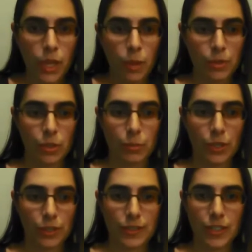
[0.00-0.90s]
but you'll be
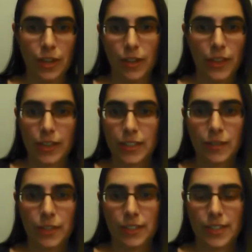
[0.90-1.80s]
able to see all the
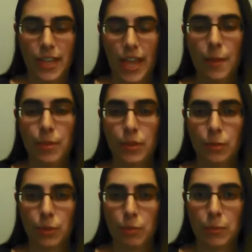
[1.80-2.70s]
activities that happened
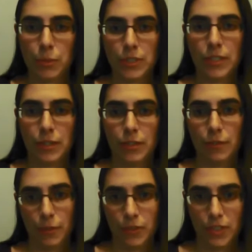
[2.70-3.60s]
when people did it the
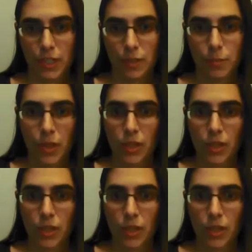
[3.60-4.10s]
first time.